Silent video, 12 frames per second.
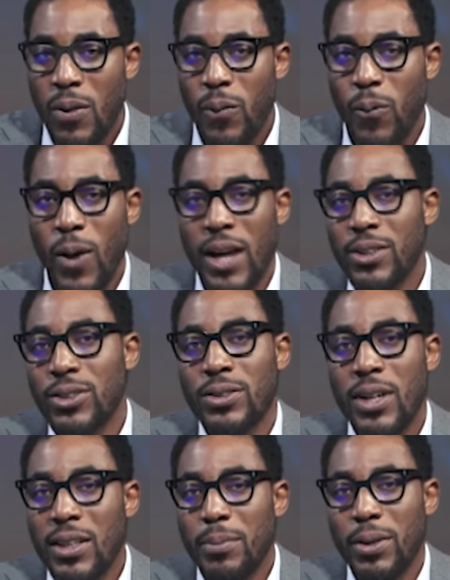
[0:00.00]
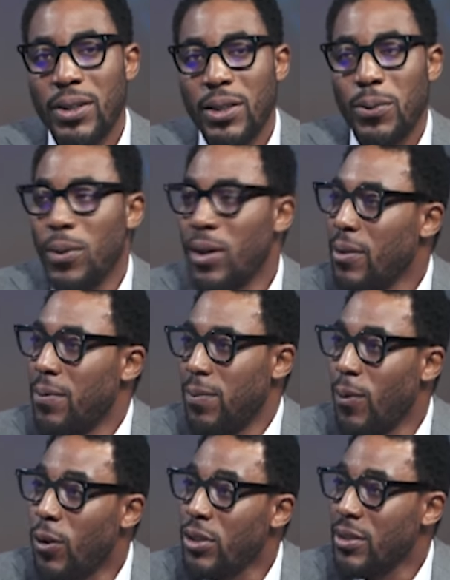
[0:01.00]
Why should anybody want to
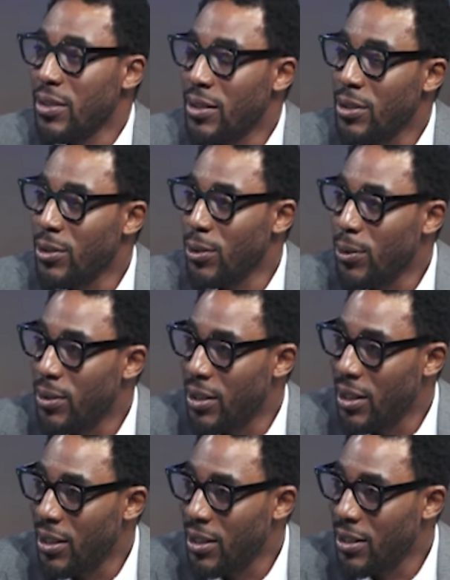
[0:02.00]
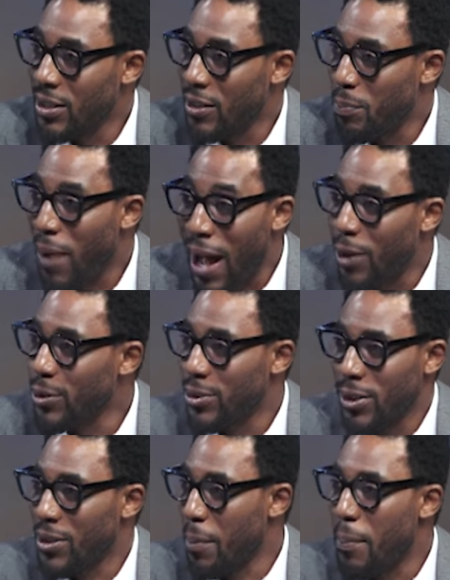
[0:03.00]
force, the spouse
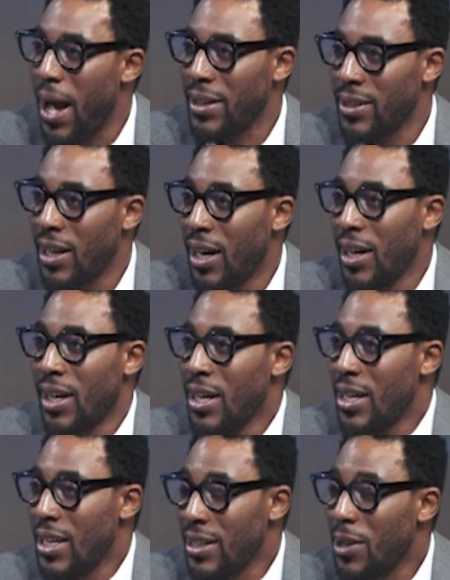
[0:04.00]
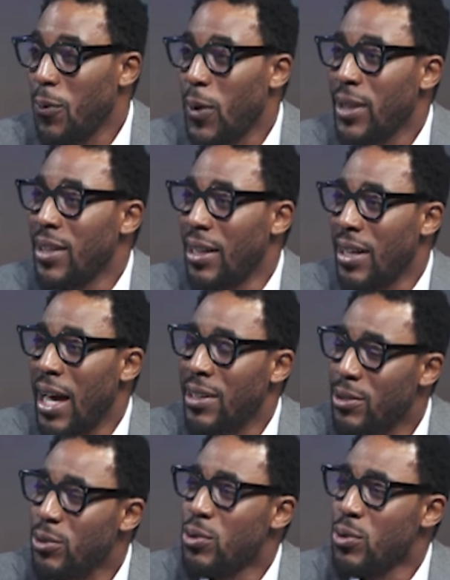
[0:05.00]
or the partner in a way that, and
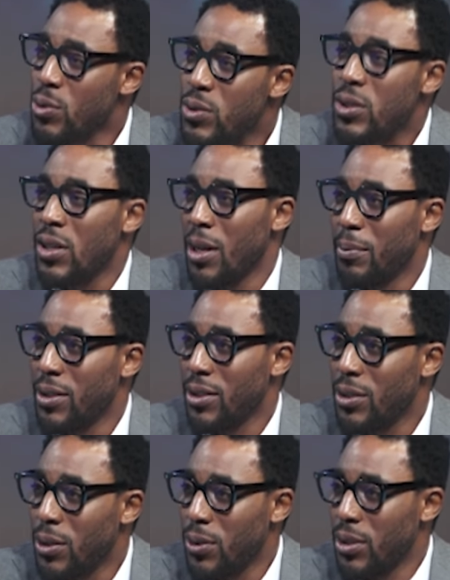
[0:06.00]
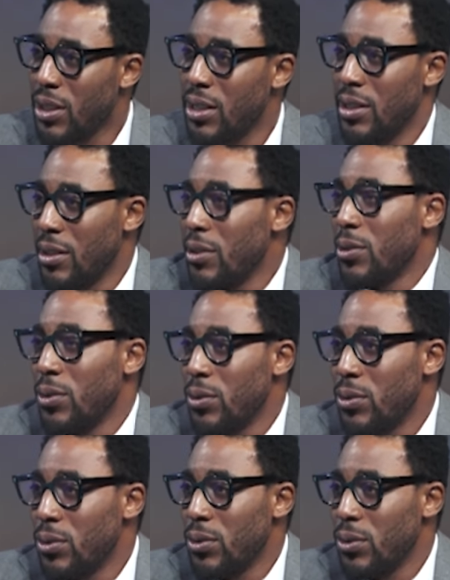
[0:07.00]
it's gruesome, to
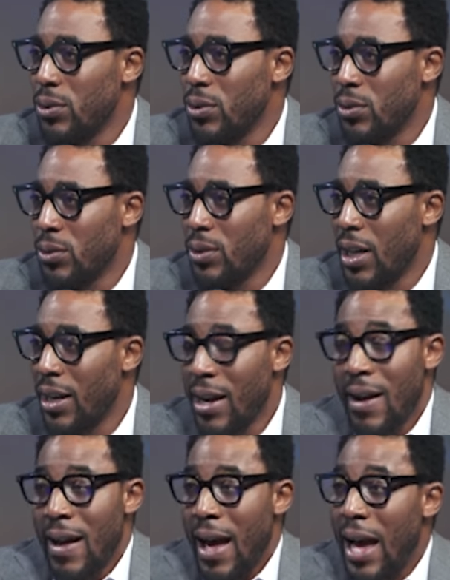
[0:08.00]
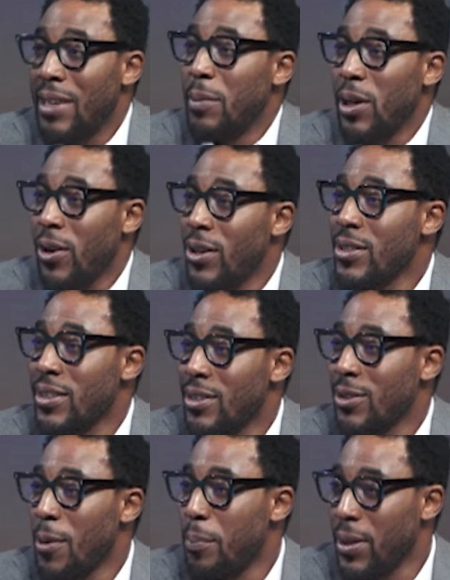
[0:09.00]
do that. And because it's
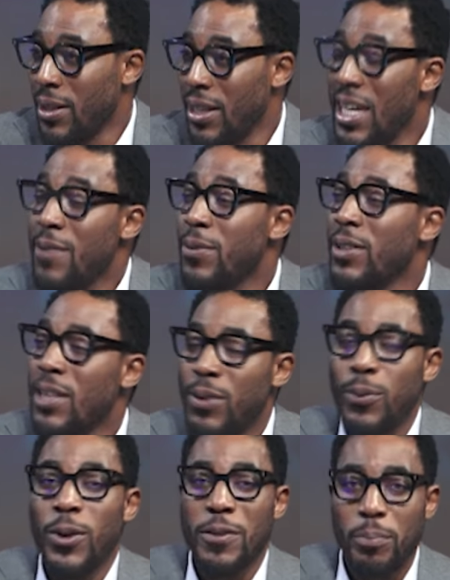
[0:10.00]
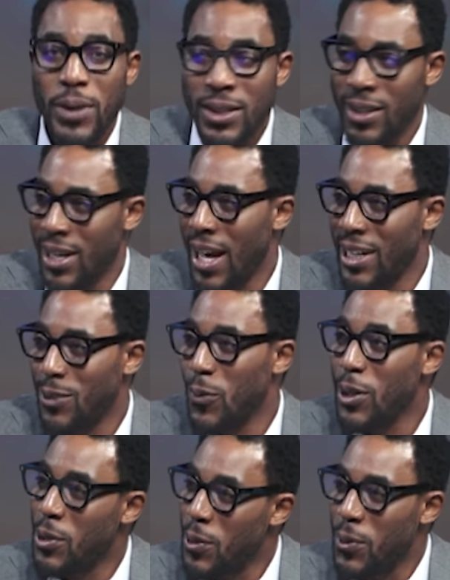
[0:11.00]
not penal, even if it was penalized, we
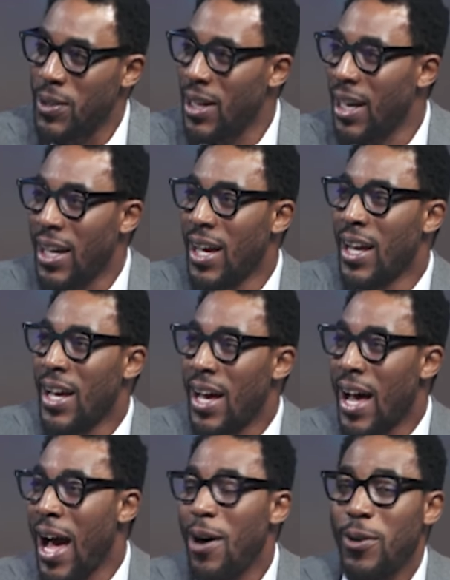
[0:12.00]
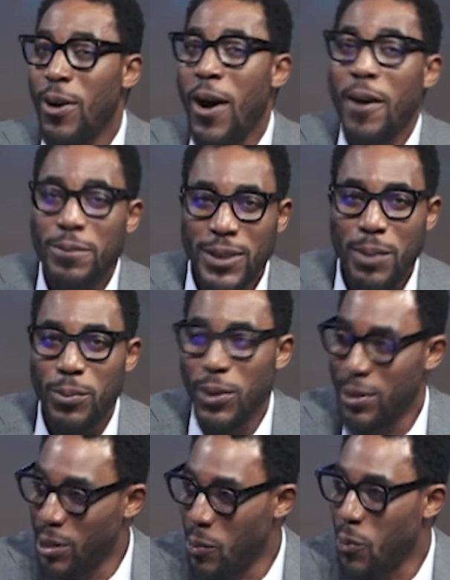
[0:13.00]
know that how comfortable
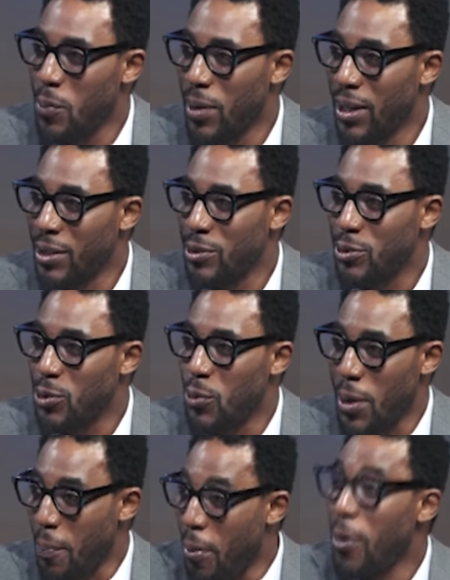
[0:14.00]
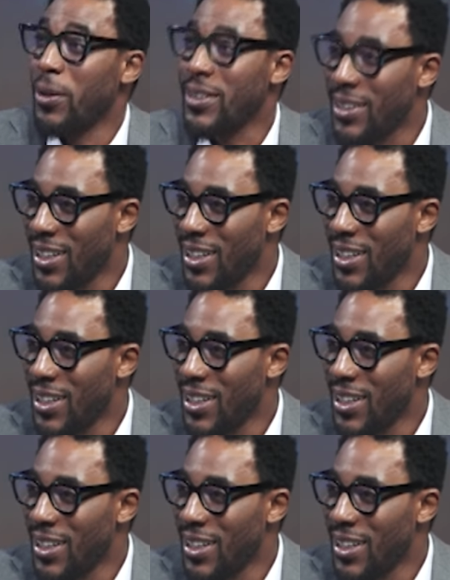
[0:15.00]
is a woman to report